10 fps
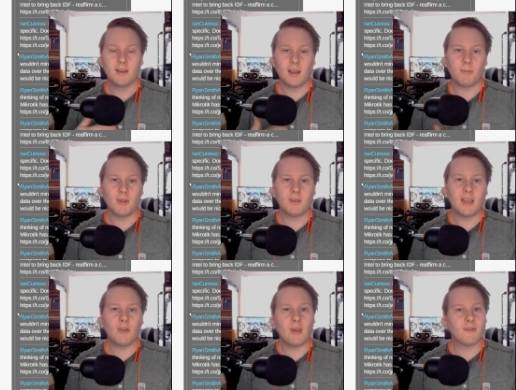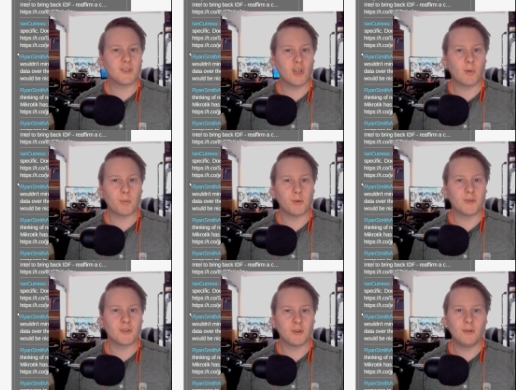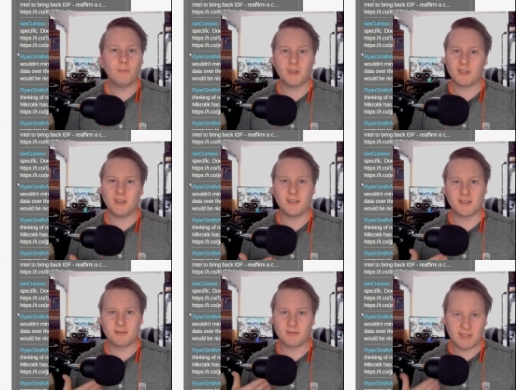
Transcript: Now beyond that, you have Turbo Boost two, which is